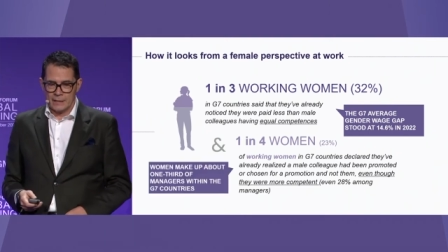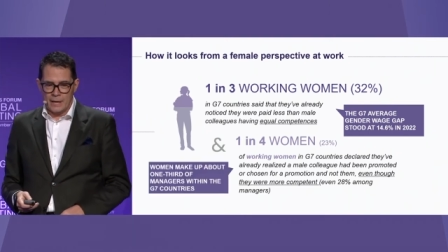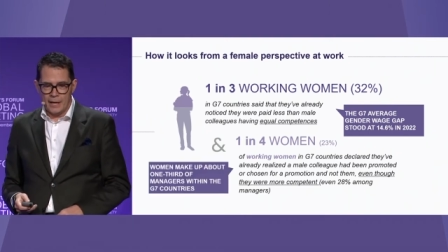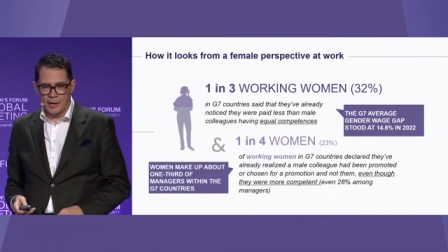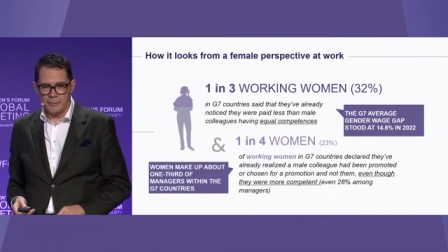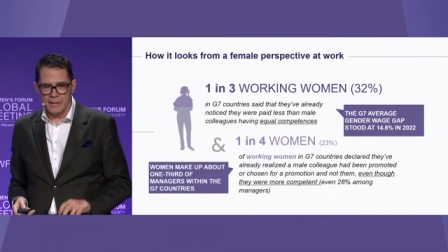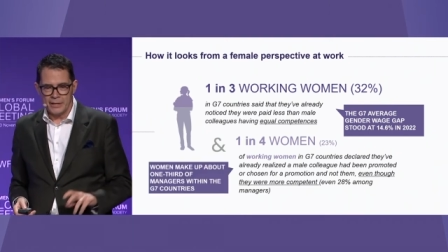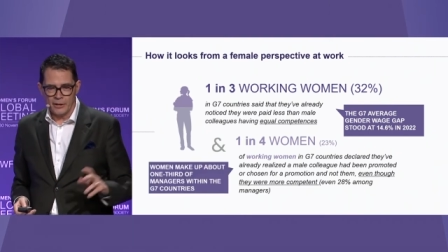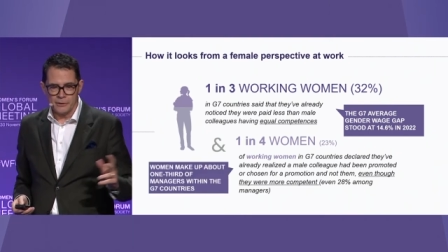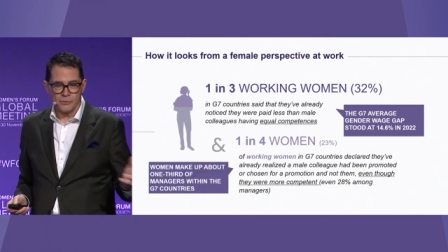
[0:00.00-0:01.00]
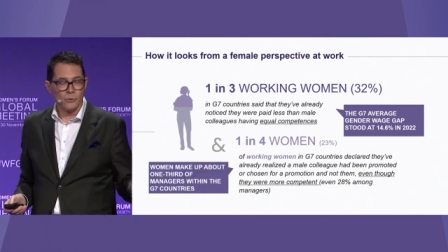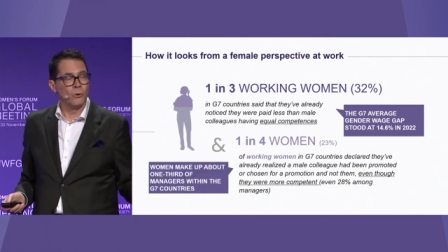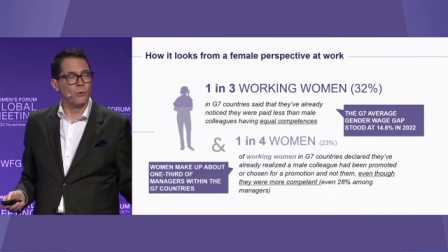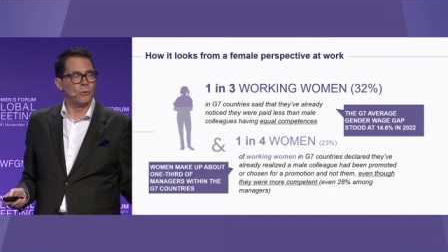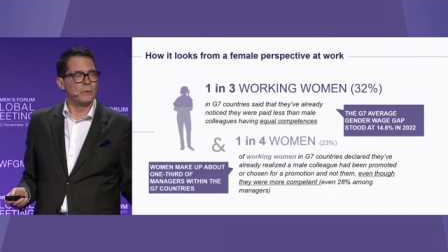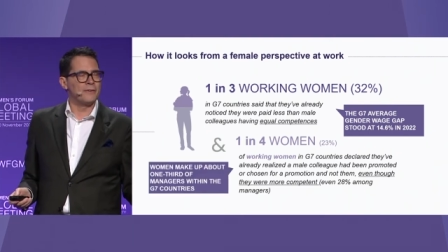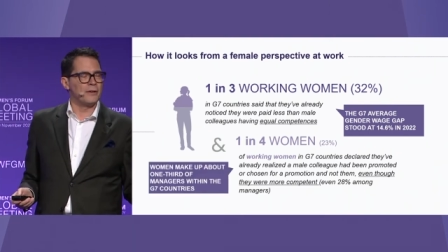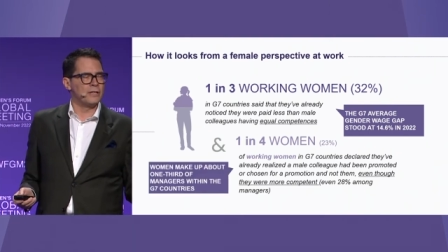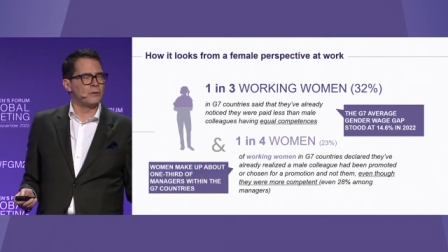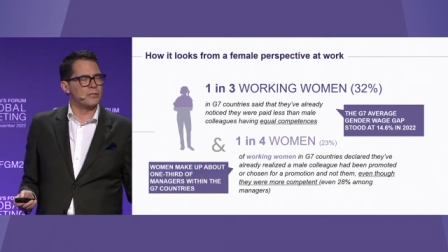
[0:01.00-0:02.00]
And overall, we've
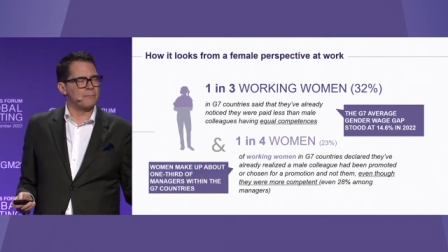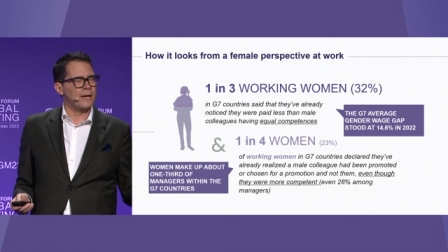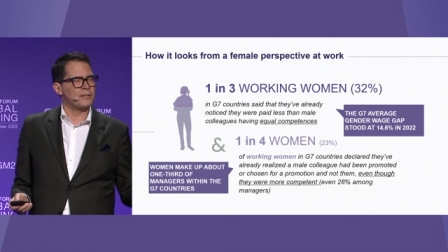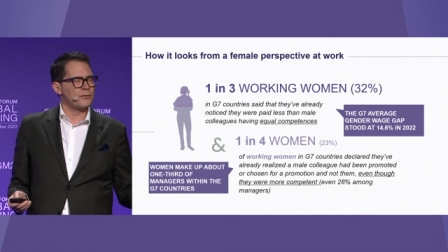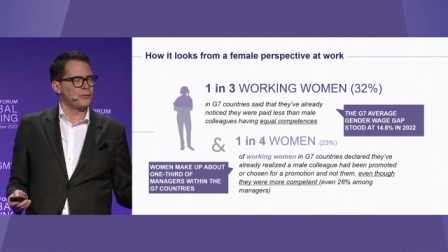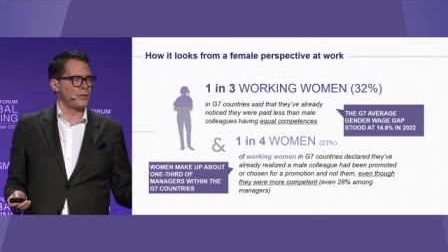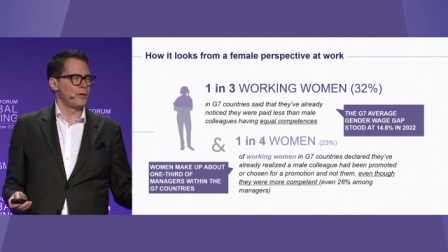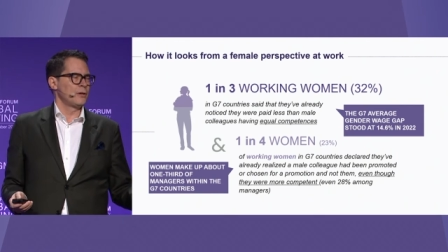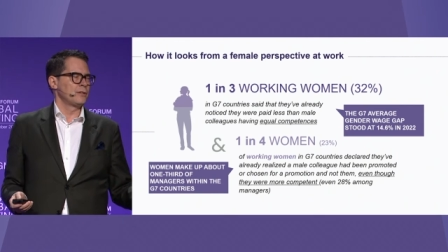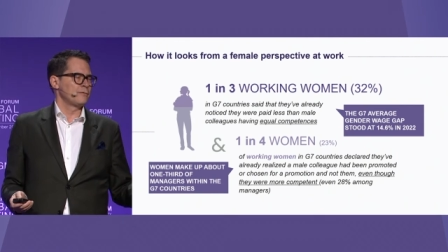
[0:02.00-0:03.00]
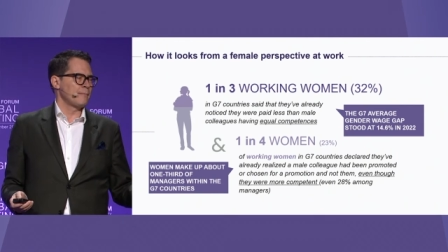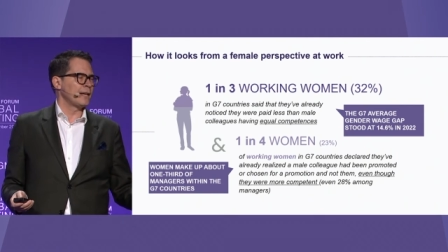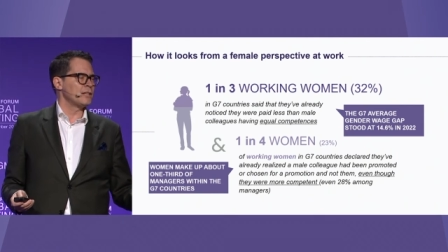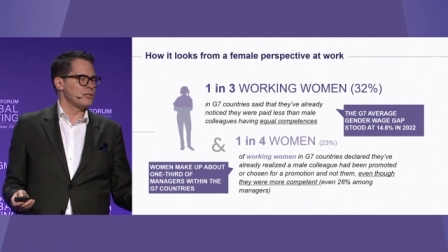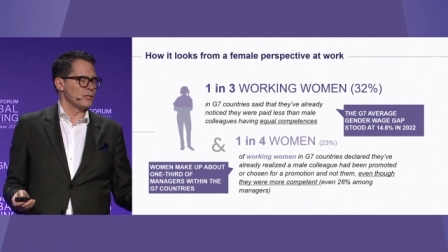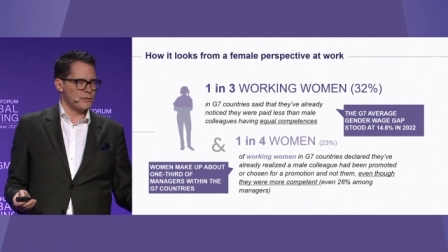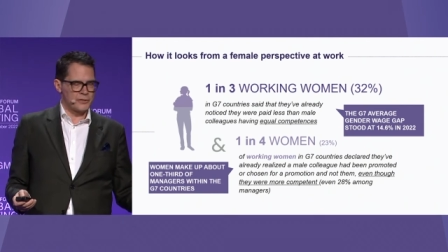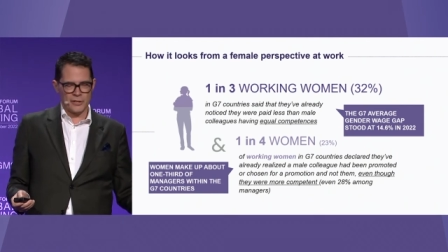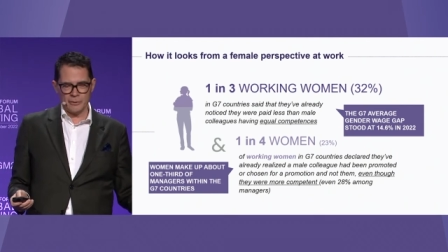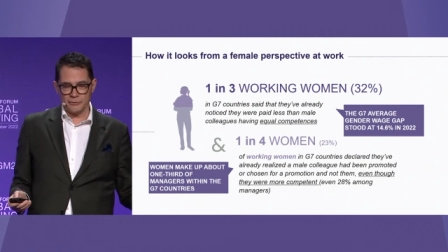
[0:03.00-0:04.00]
only got about a third of managers
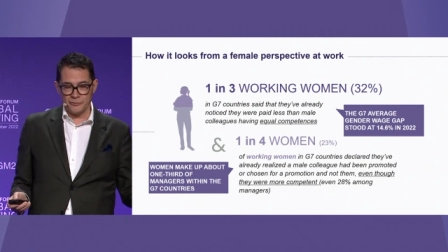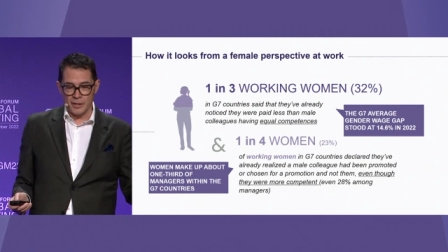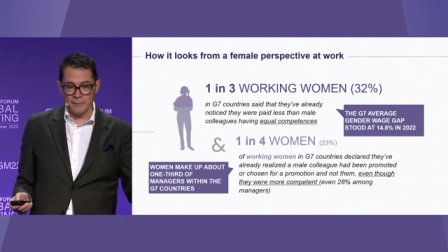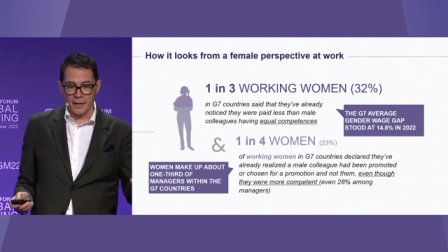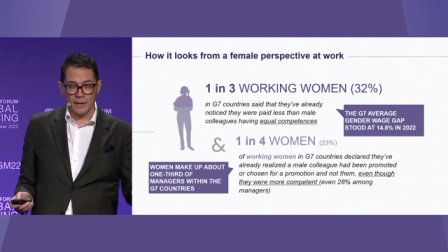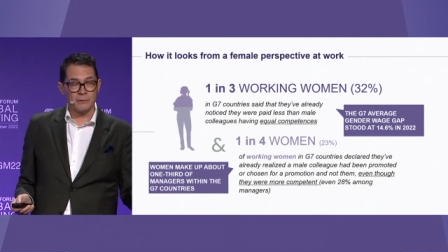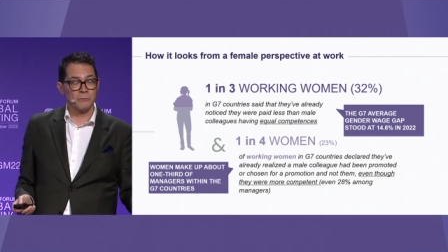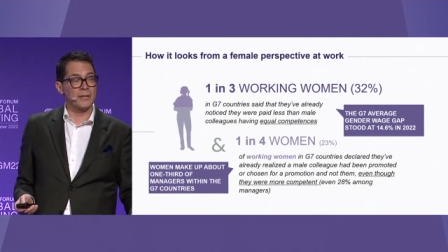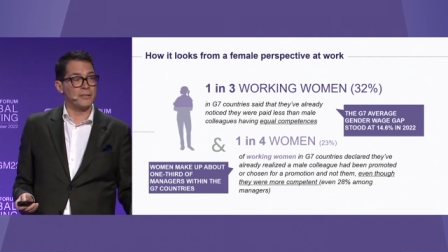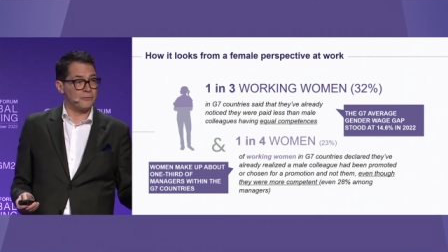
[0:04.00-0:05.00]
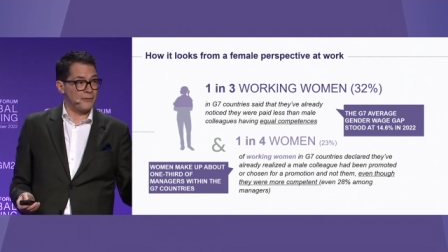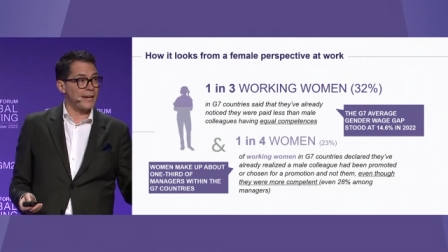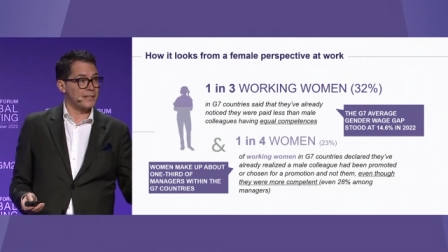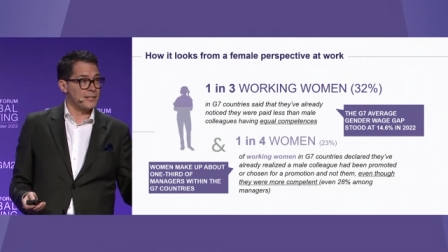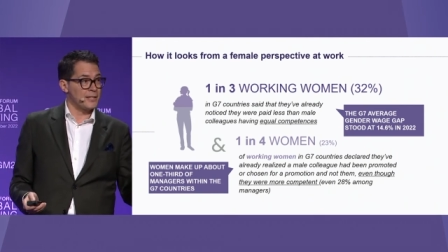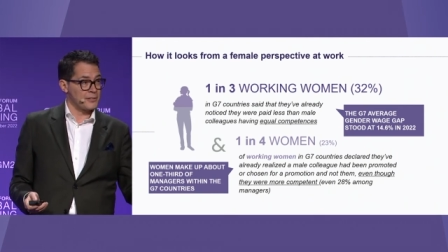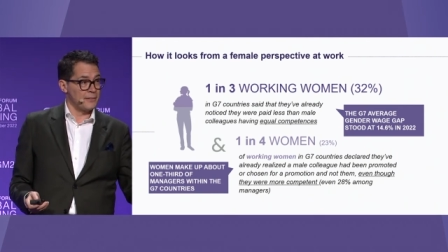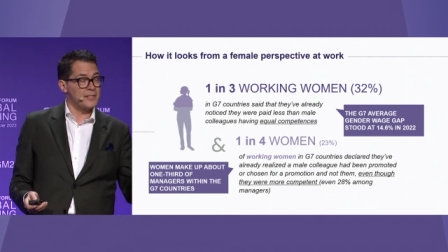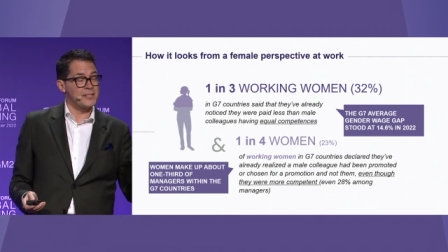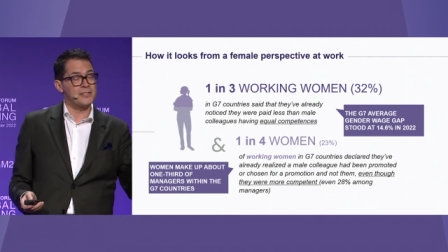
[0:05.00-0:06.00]
who are female, when the fact is, and
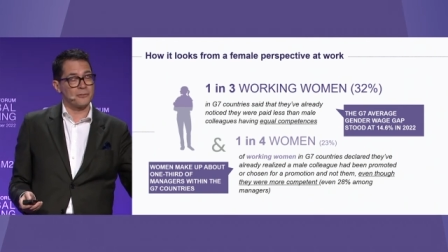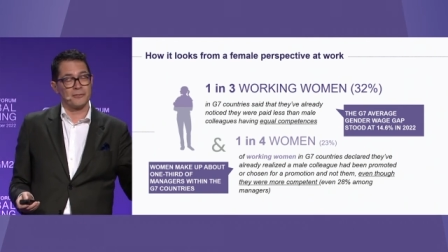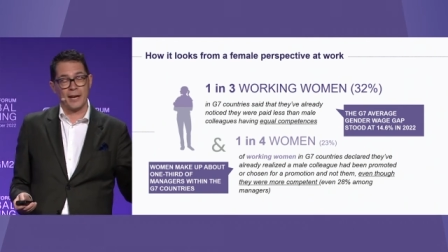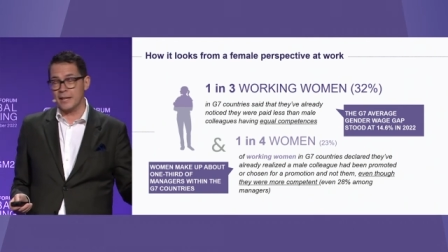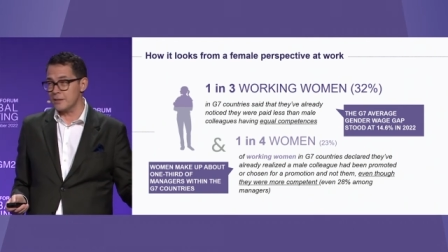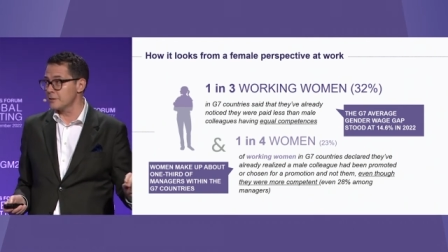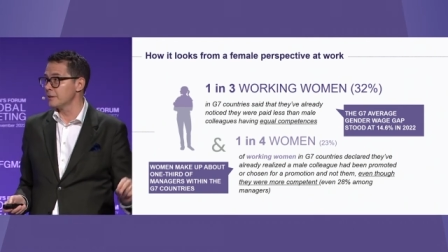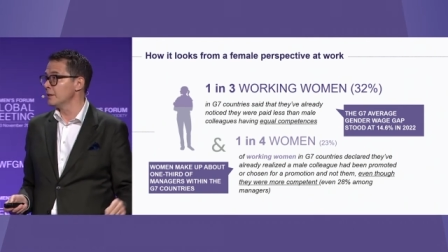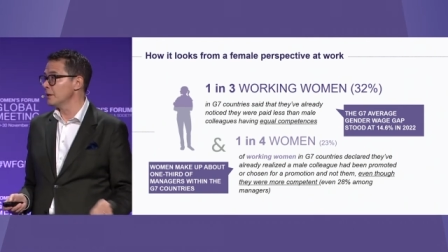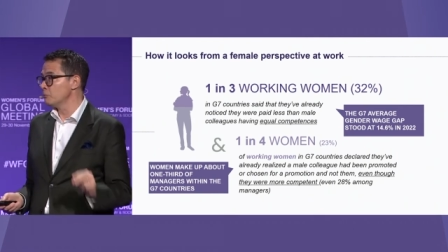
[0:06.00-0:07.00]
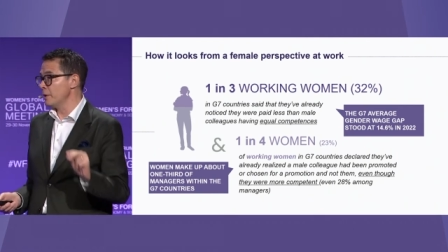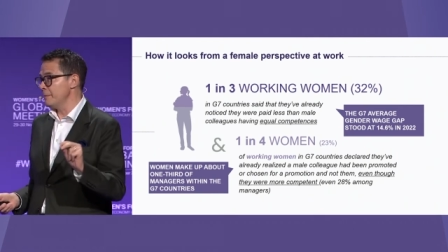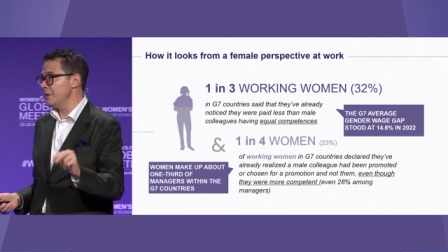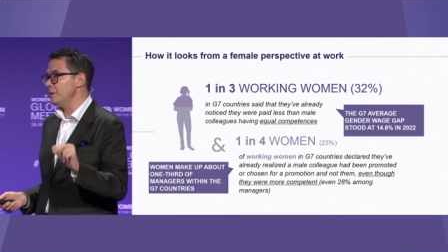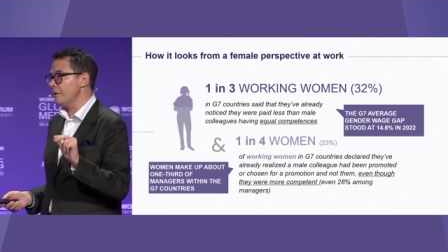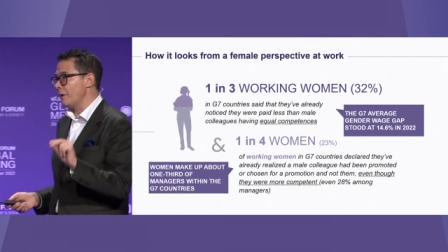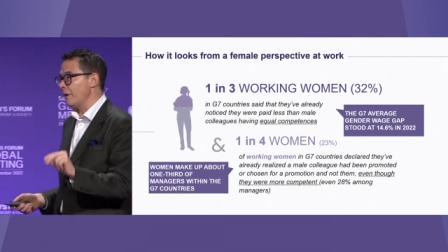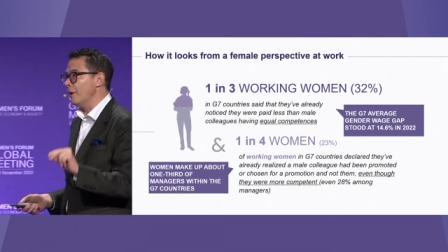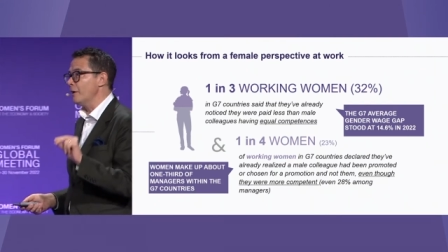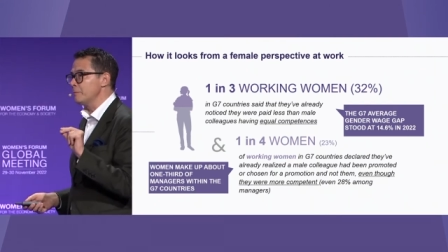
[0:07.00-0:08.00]
this is a fact, women
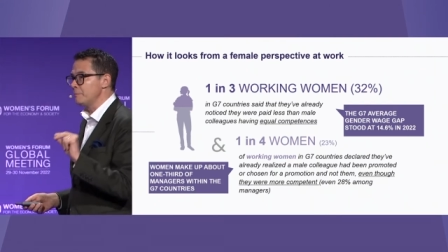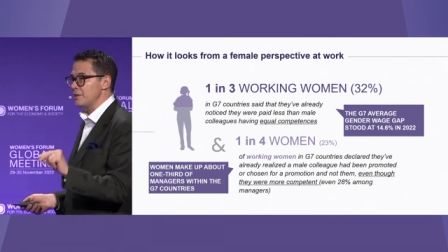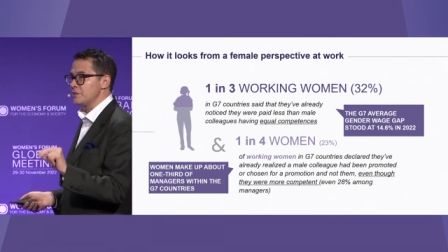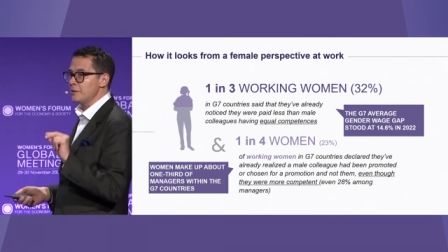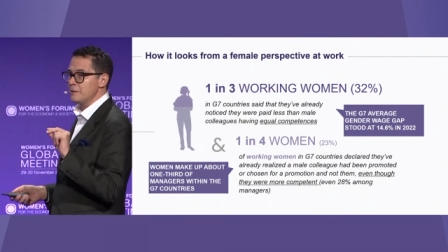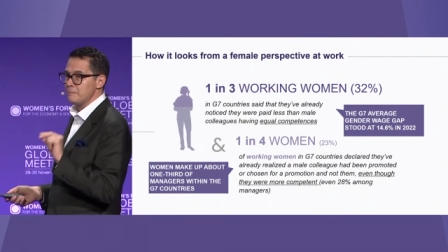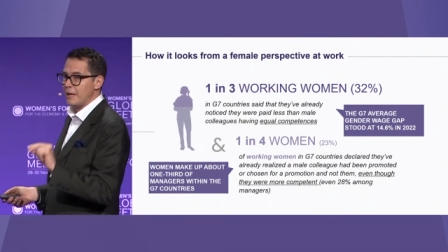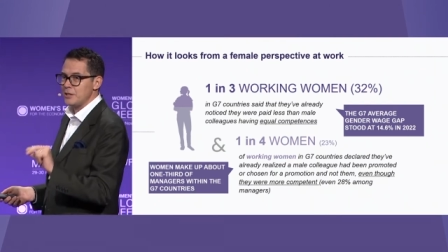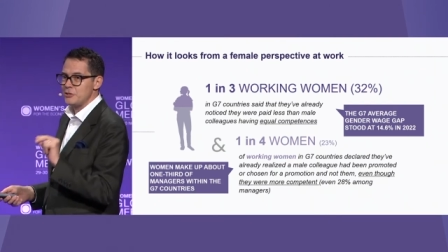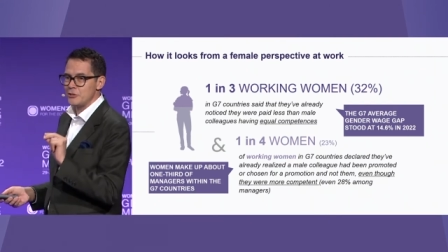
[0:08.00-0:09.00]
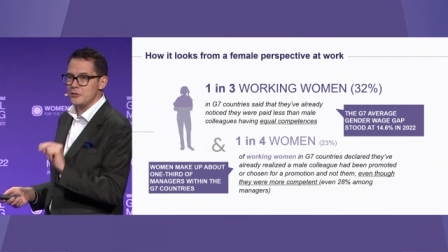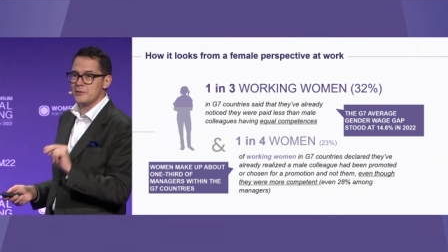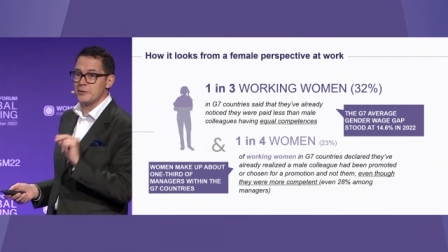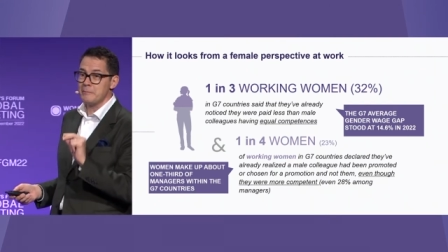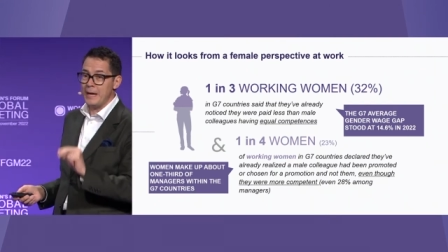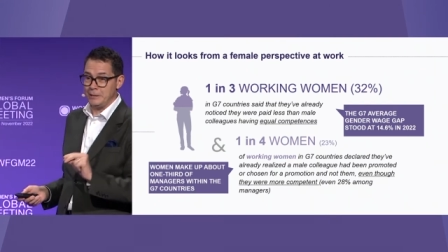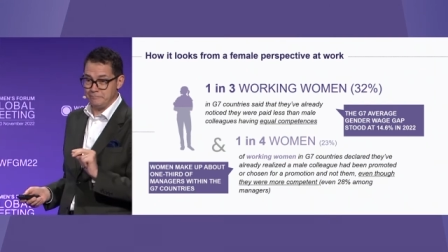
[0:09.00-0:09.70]
are better managers than men.